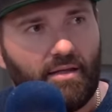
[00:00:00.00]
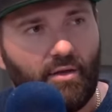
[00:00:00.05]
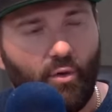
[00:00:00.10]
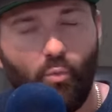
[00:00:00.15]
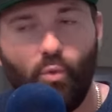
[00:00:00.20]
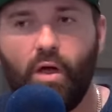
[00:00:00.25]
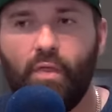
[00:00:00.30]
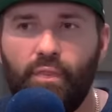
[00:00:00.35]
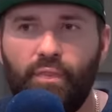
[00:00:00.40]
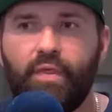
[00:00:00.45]
the
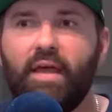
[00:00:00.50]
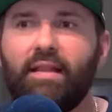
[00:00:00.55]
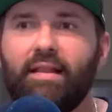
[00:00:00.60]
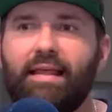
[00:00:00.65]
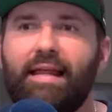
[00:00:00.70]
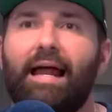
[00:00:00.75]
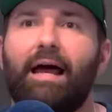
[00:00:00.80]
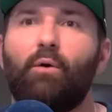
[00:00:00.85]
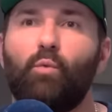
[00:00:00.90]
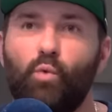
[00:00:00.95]
one thing
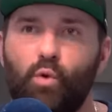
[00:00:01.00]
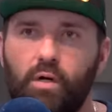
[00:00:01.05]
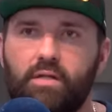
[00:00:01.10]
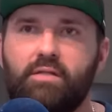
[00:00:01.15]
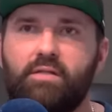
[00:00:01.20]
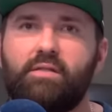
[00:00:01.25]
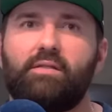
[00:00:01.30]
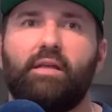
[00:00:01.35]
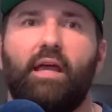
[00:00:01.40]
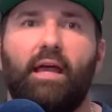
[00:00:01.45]
that I
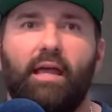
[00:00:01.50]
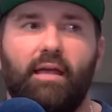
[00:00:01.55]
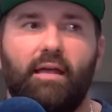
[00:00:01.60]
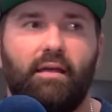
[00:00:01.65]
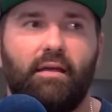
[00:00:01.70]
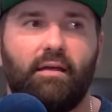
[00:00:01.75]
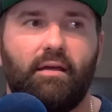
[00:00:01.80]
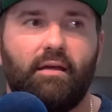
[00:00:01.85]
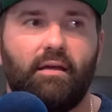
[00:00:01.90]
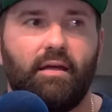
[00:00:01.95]
would
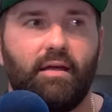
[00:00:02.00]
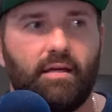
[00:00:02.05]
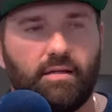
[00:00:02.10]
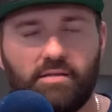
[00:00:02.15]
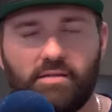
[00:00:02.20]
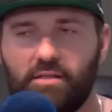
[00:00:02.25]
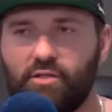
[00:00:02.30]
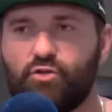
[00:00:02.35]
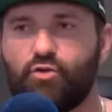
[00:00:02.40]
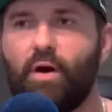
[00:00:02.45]
say
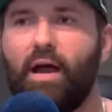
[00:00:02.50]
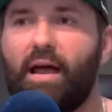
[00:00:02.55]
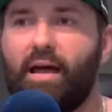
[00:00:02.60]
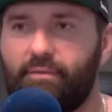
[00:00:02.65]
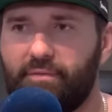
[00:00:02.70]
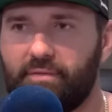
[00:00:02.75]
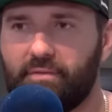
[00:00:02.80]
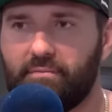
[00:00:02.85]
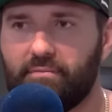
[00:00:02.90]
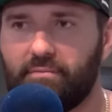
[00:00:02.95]
is the
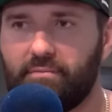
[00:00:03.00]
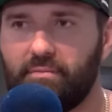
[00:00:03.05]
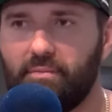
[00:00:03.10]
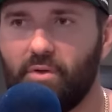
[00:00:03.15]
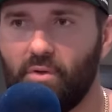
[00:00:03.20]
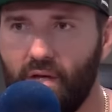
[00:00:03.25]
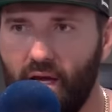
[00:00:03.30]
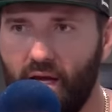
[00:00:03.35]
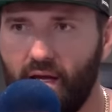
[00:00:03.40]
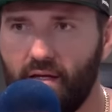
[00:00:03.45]
draft.
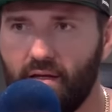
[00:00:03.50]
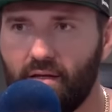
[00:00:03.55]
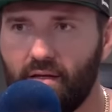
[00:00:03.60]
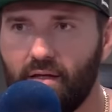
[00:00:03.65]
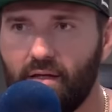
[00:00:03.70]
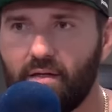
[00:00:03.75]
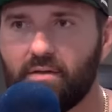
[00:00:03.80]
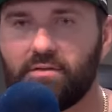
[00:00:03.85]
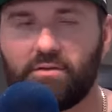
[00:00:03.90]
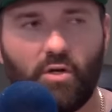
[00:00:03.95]
Okay.
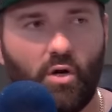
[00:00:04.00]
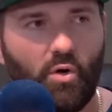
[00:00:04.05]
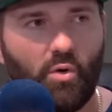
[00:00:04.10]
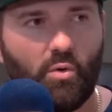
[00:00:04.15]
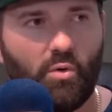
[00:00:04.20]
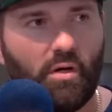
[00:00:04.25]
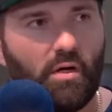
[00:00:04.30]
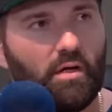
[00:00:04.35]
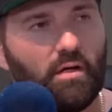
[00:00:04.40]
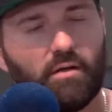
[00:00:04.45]
Yeah.
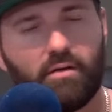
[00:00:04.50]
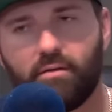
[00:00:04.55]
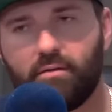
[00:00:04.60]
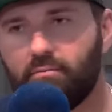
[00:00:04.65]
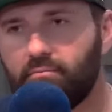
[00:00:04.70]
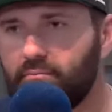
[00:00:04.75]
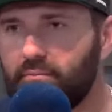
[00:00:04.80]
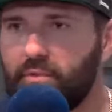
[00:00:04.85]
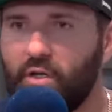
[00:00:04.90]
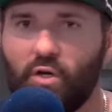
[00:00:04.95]
So
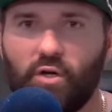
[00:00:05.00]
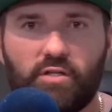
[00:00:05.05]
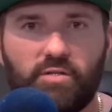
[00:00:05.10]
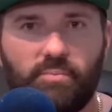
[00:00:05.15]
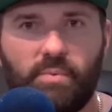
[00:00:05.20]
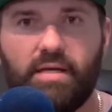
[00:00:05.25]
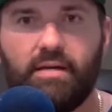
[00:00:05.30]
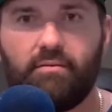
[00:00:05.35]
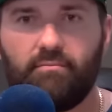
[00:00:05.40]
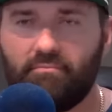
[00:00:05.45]

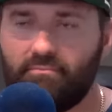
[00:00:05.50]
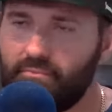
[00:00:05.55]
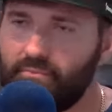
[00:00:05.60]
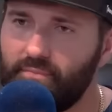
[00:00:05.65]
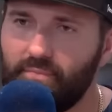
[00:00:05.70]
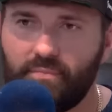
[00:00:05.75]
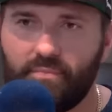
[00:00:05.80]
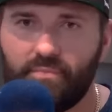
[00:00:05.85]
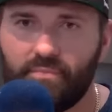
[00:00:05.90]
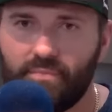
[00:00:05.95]
there's been
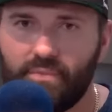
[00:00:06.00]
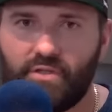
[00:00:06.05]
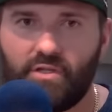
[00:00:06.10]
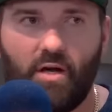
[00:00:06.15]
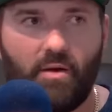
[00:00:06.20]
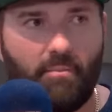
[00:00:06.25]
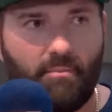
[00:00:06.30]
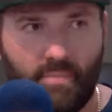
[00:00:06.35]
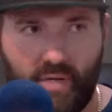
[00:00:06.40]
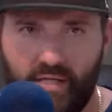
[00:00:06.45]

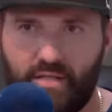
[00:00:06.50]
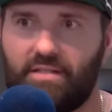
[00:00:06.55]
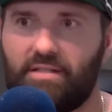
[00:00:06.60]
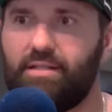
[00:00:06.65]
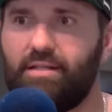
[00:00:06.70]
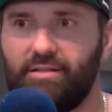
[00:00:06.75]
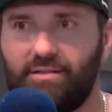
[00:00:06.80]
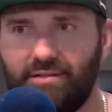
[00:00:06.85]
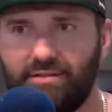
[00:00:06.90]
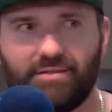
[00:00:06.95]
some
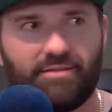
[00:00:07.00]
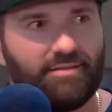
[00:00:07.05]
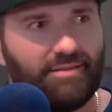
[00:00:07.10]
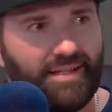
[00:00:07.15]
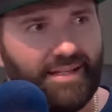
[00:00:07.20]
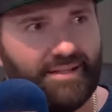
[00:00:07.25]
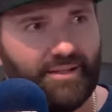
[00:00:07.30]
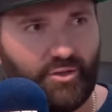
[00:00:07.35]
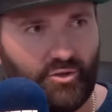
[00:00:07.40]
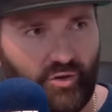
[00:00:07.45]
misses
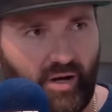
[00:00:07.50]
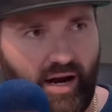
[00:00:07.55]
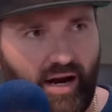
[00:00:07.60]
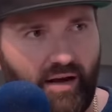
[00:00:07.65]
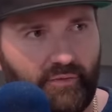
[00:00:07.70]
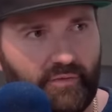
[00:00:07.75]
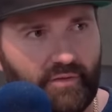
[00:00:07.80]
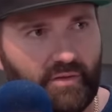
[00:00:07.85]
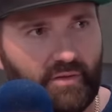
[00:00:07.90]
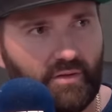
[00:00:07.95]
in yeah. the
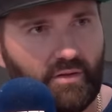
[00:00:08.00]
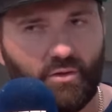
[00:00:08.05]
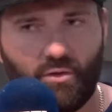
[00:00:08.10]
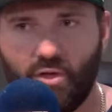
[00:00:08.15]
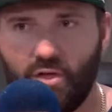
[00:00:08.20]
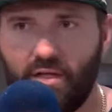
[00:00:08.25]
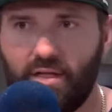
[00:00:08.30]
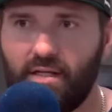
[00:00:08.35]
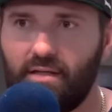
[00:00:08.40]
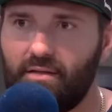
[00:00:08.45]
draft. Right. You
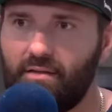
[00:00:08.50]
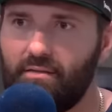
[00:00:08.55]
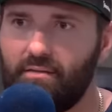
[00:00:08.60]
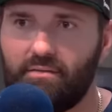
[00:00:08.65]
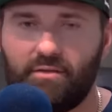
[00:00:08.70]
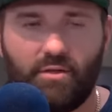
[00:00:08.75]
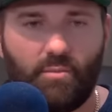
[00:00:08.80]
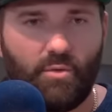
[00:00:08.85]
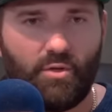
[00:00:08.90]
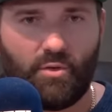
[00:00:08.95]
look at
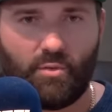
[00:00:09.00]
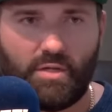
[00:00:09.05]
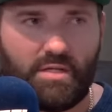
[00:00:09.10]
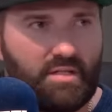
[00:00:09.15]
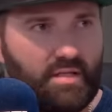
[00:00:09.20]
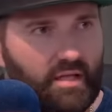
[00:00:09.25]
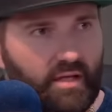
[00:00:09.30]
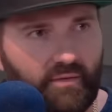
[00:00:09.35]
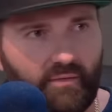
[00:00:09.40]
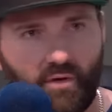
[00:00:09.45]
some of the
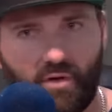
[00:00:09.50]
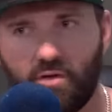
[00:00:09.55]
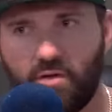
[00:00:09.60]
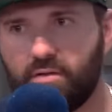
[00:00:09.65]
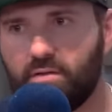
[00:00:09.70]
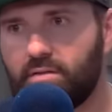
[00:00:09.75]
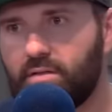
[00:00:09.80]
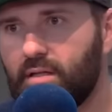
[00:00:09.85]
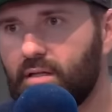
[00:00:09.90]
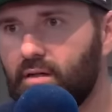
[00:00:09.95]

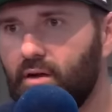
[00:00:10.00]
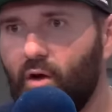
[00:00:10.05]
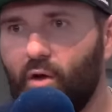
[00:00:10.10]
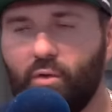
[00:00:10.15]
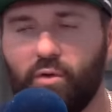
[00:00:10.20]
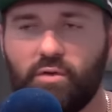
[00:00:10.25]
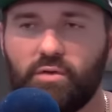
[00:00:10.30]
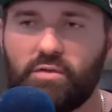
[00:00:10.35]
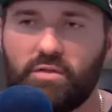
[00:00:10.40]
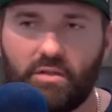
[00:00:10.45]
receivers and
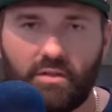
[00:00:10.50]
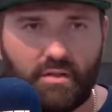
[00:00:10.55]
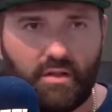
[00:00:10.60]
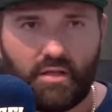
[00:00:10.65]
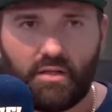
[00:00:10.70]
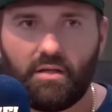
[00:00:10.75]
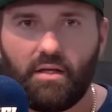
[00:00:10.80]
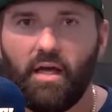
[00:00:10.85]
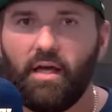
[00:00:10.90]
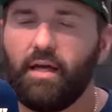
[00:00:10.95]
all those.
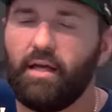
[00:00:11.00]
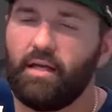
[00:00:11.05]
The,